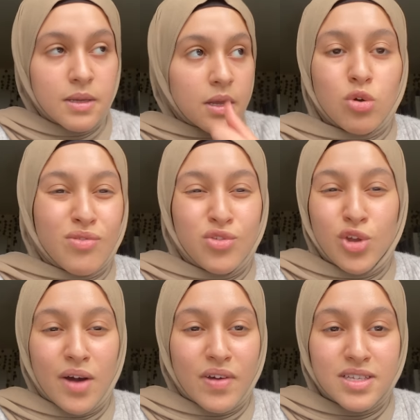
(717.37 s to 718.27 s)
You know, if you do
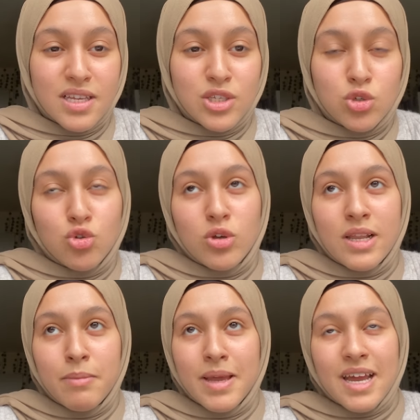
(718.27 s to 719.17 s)
have essays, you
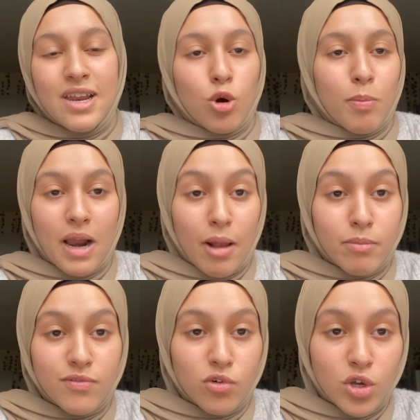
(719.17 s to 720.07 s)
do make a little plan
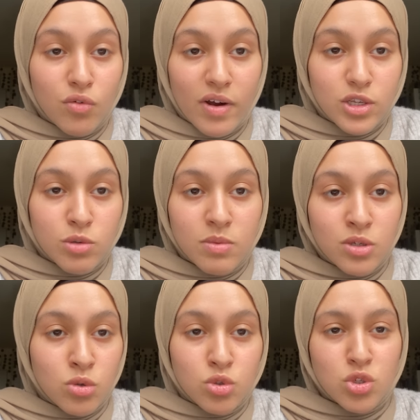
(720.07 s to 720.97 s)
before you write
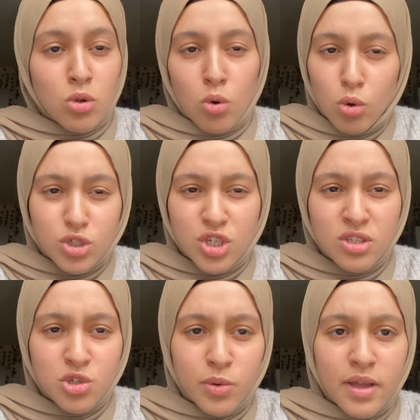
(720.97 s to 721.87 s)
something. Don't just launch
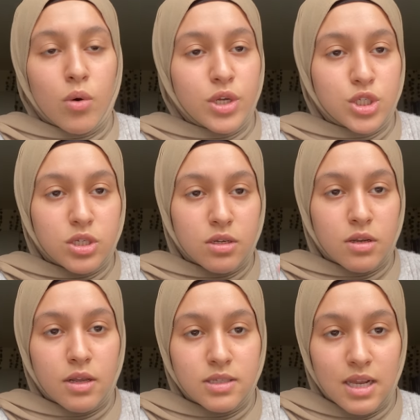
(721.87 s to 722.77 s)
into it.
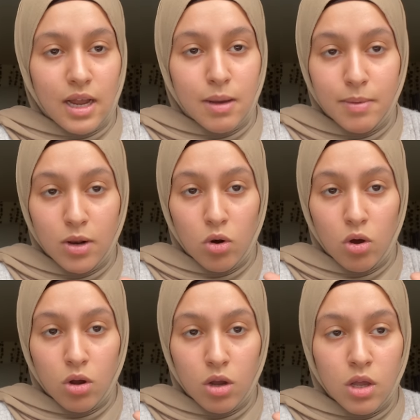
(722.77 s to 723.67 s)
Question is like a bit long.